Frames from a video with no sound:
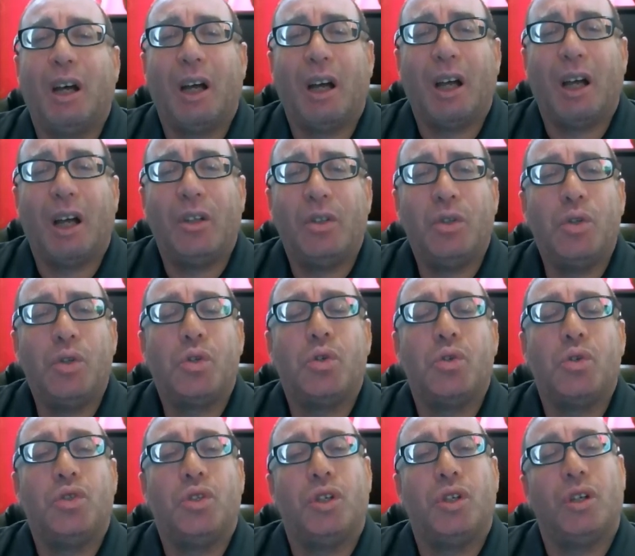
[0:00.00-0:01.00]
uh, you
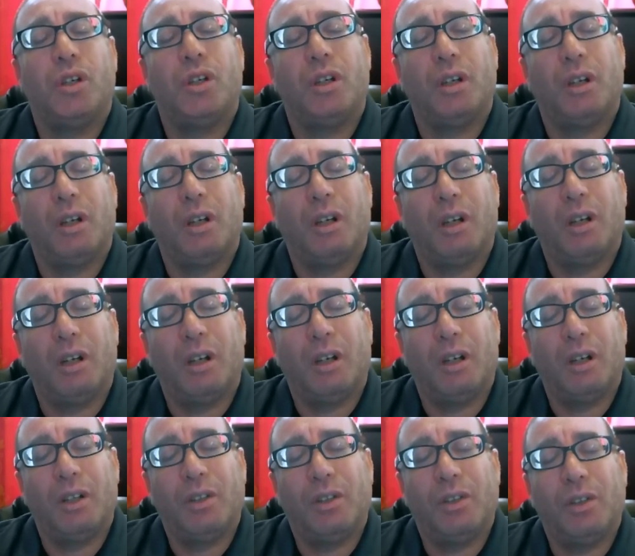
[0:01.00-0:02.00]
should
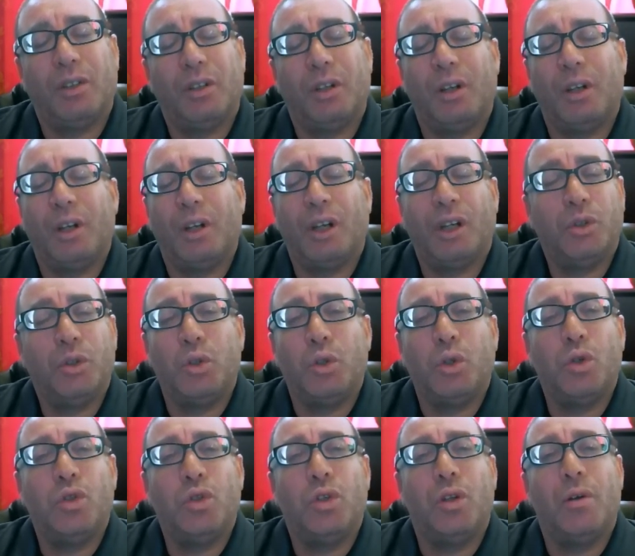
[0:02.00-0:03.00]
uh, you
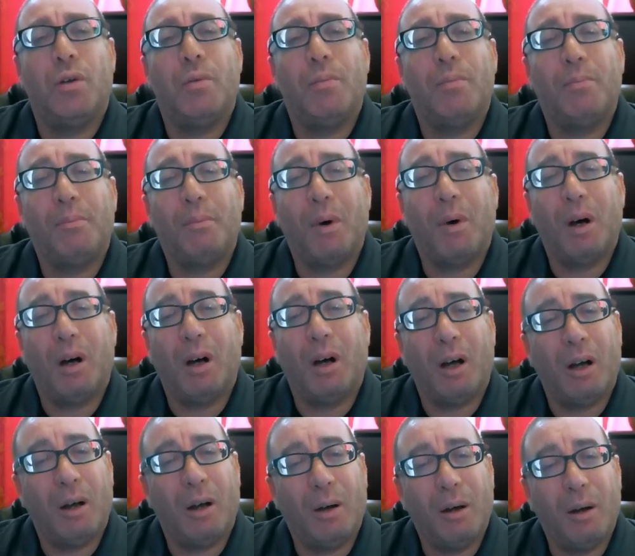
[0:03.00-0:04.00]
should
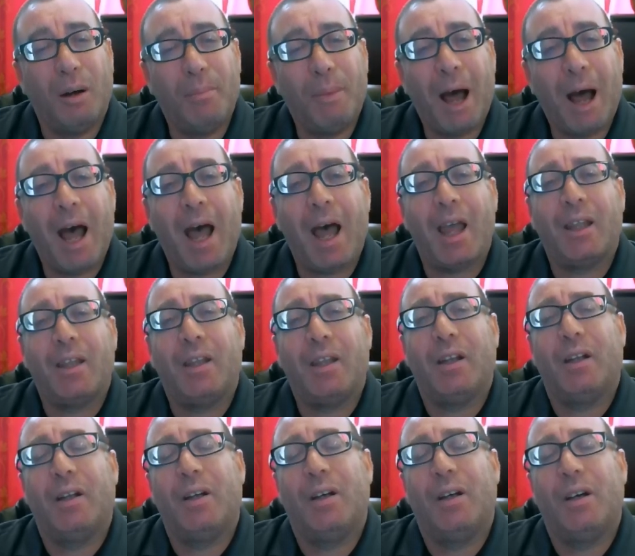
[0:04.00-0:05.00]
buy
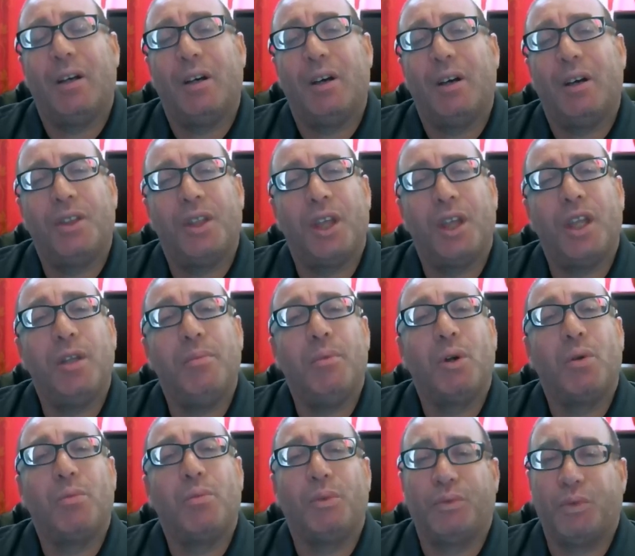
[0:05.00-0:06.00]
the
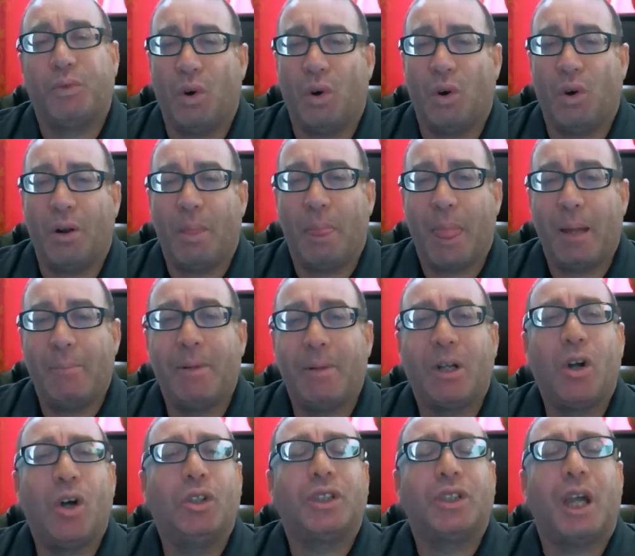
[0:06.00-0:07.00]
ebook before
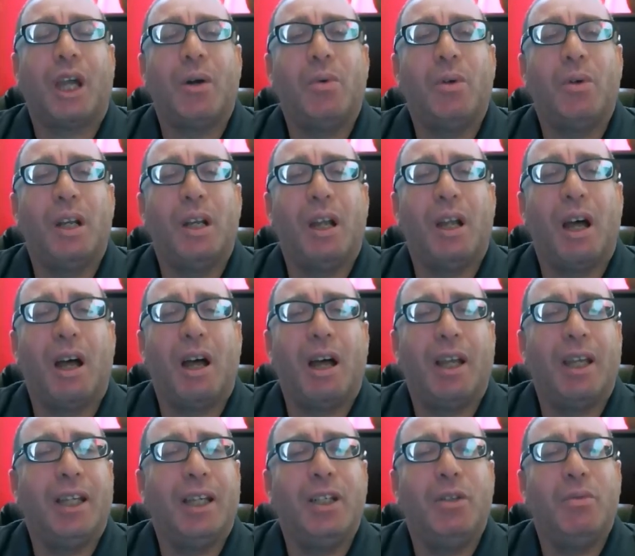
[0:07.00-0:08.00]
because I will
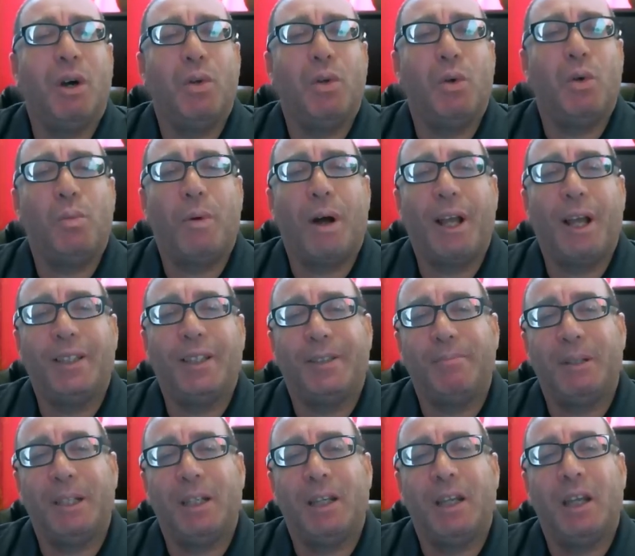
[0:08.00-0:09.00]
uh, anyone who buys
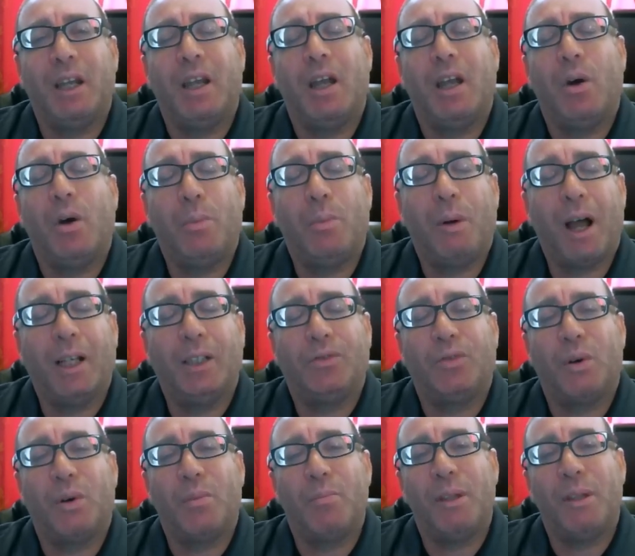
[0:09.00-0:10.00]
me who buys
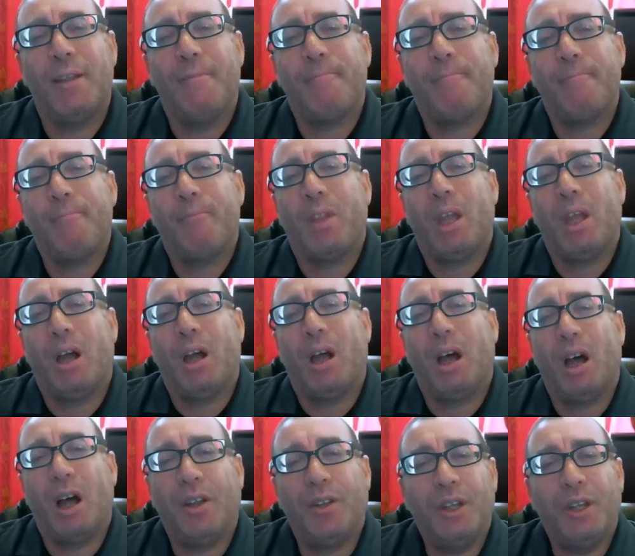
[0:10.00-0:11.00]
from me
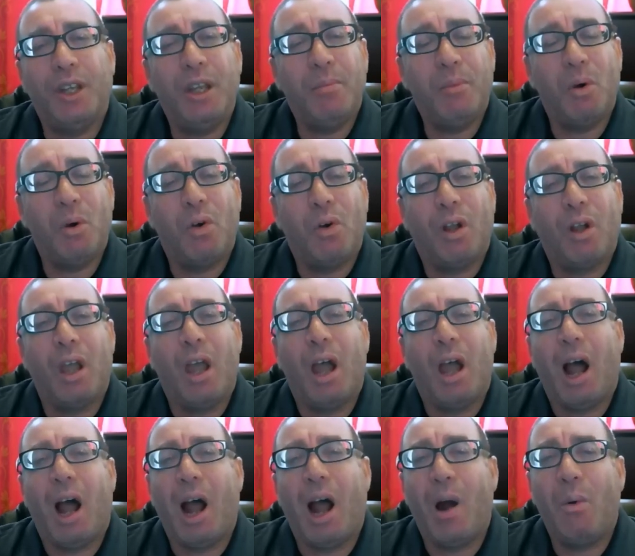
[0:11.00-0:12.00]
uh, an ebook
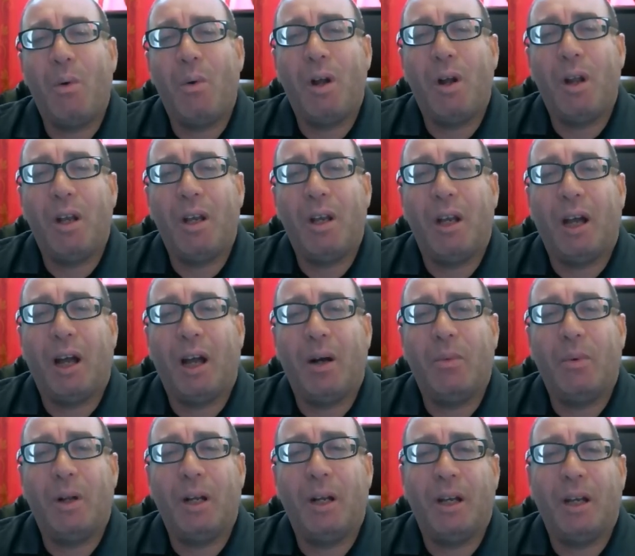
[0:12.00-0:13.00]
I will I
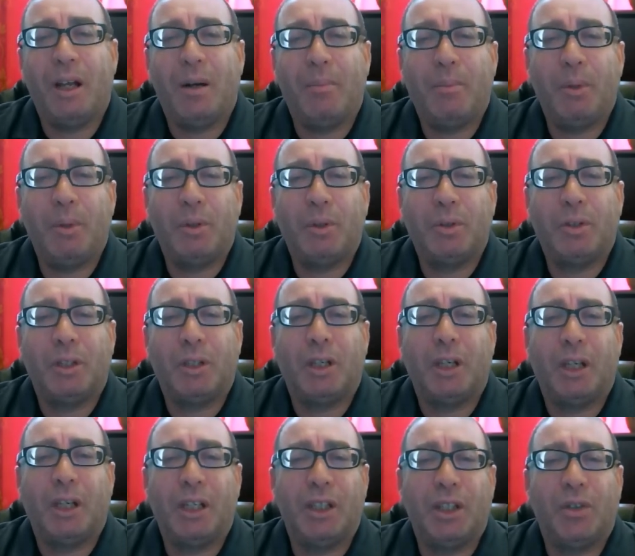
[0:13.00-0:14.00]
will put
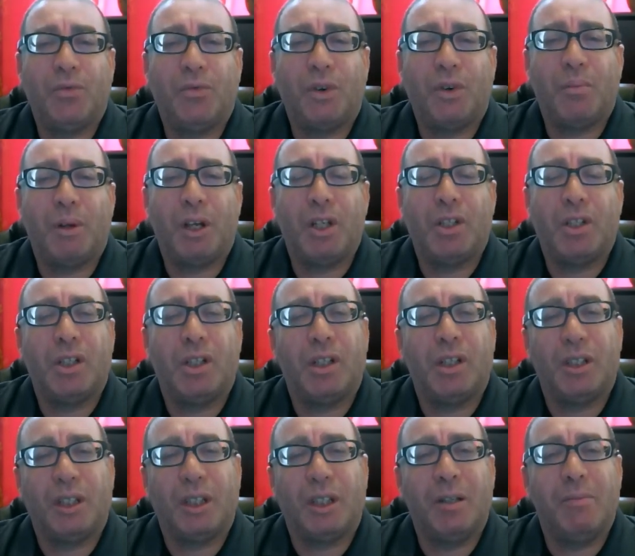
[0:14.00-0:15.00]
his information
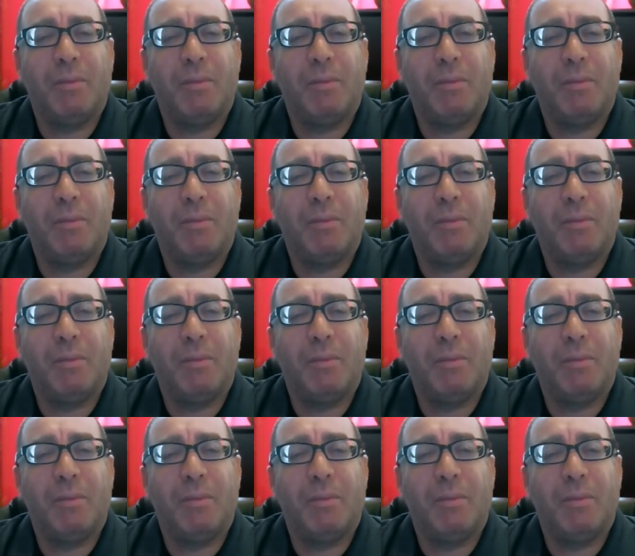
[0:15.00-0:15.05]
his